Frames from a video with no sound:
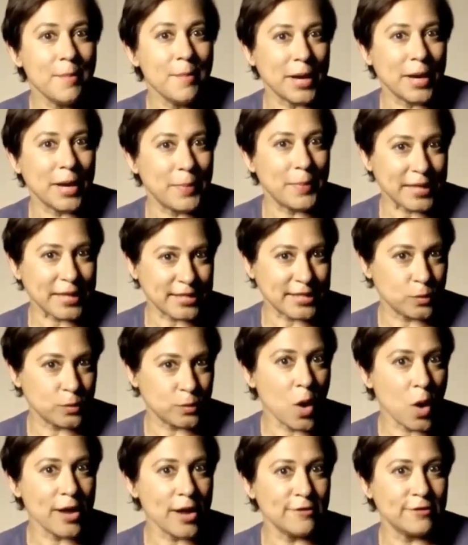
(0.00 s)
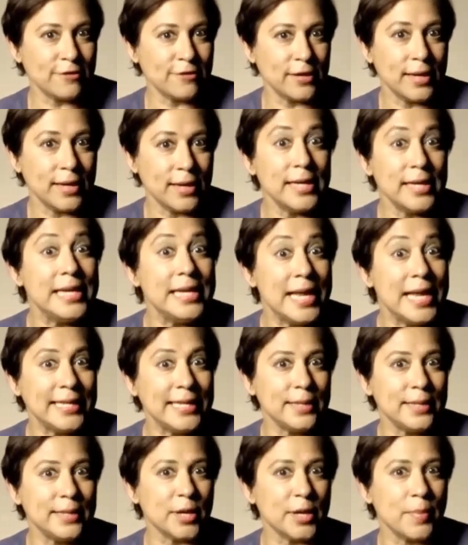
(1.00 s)
Macbeth's wife,
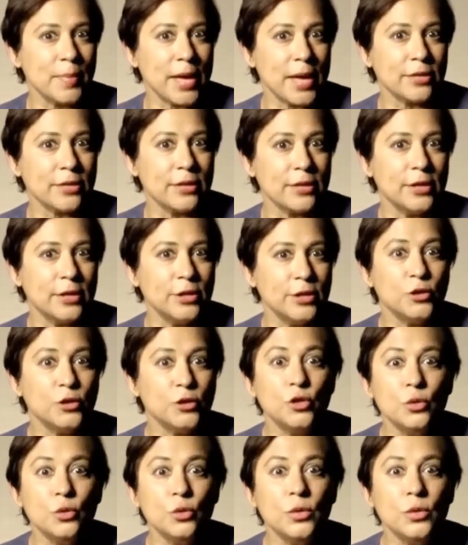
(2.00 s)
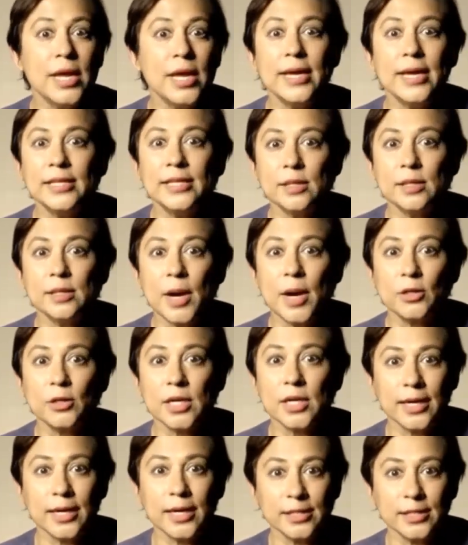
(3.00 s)
Lady Macbeth, soon hears about
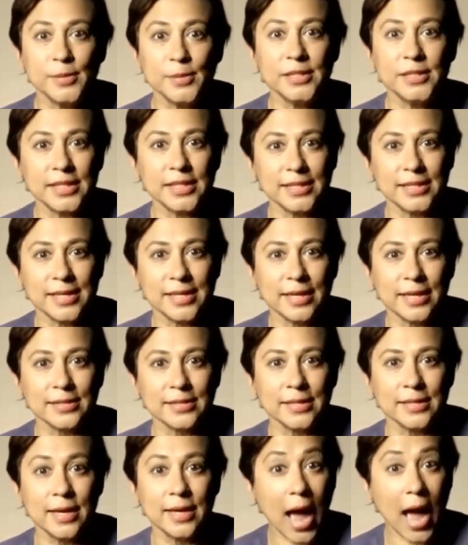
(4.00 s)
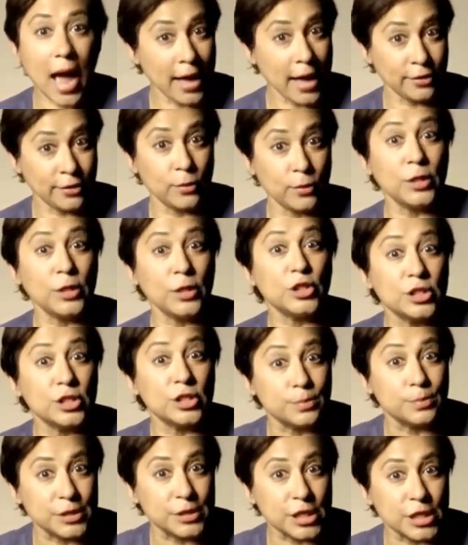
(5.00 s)
her husband's success and the
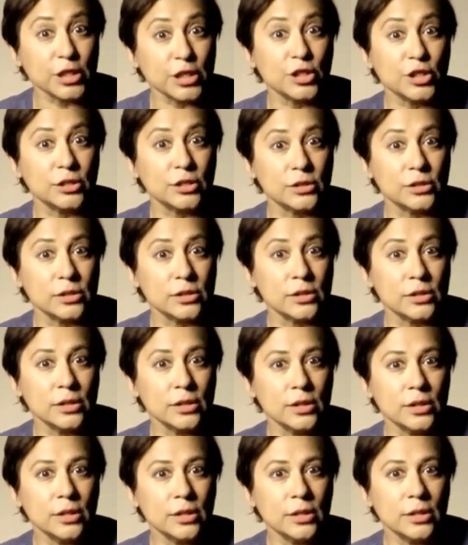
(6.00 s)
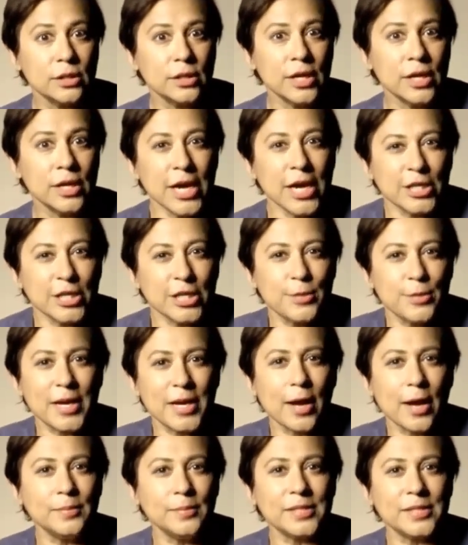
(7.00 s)
witches' predictions. She
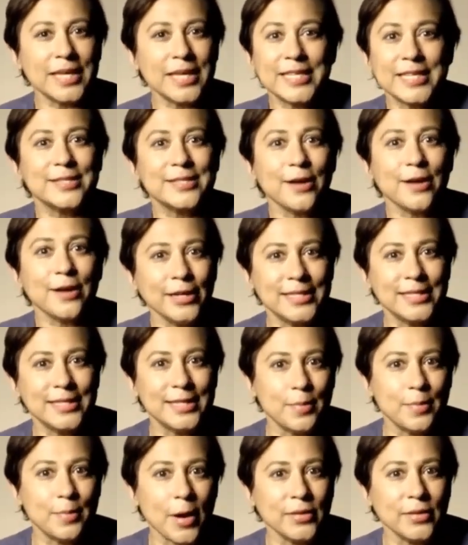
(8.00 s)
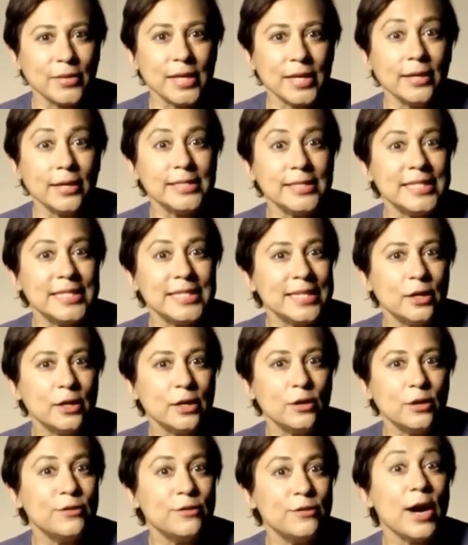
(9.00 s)
becomes excited about the idea
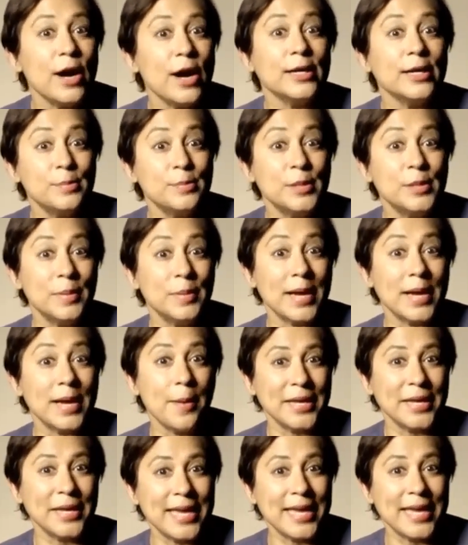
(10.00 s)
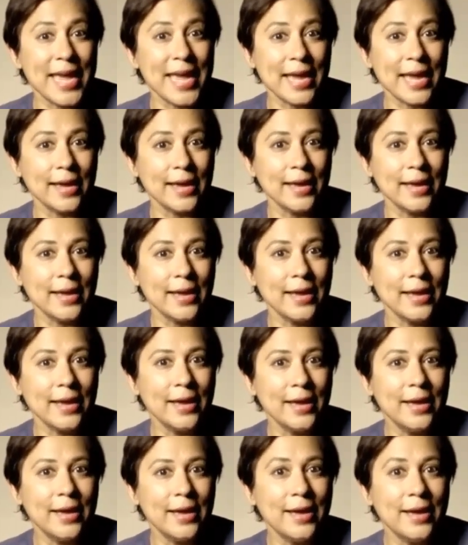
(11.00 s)
of her husband becoming king,
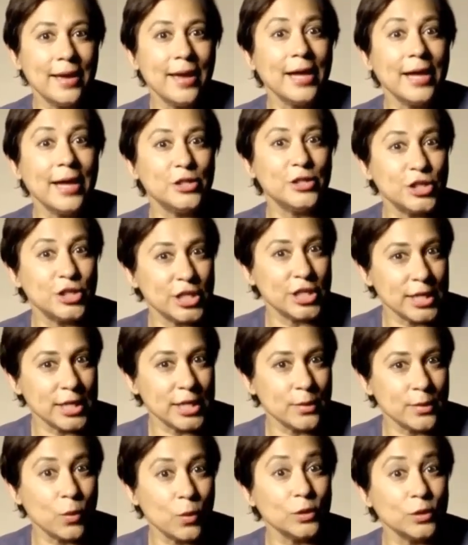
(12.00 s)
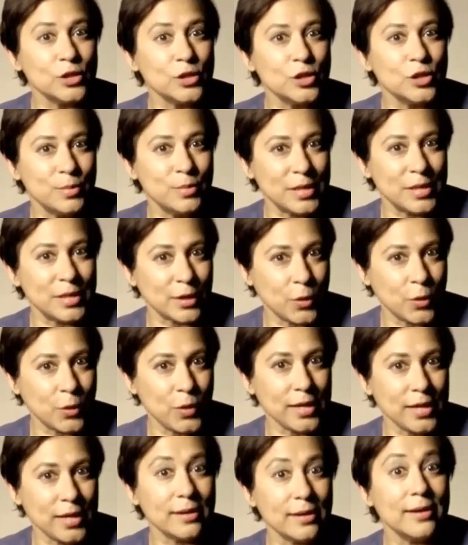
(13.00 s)
and she wants to be the
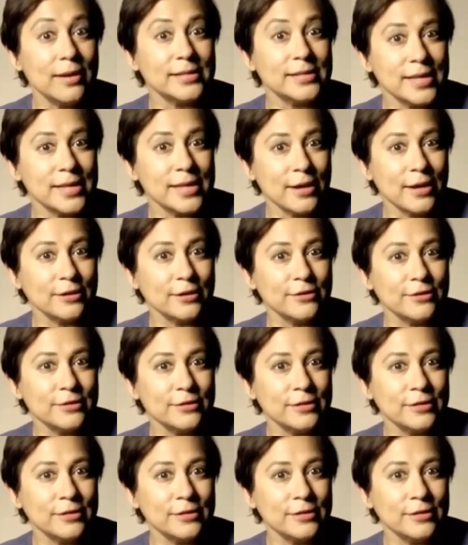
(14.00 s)
queen herself.